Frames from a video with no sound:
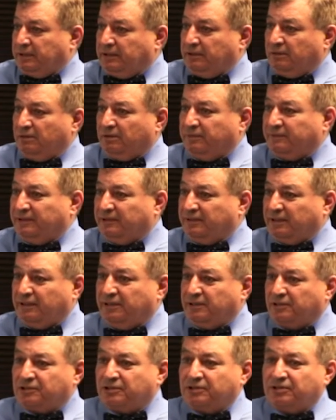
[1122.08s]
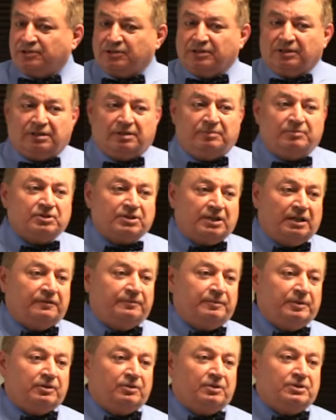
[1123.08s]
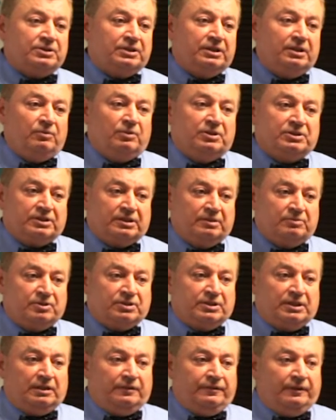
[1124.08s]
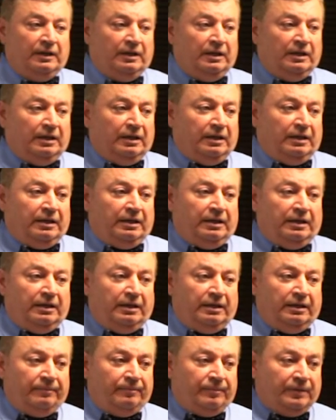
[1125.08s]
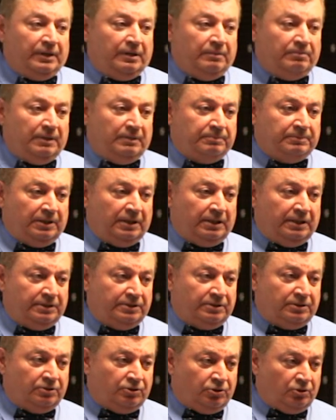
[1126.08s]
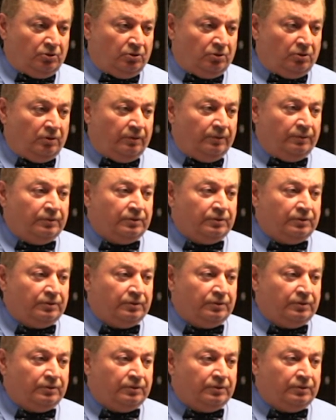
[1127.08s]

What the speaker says: lot of contradictions in himself, because he was himself a baptized Jew.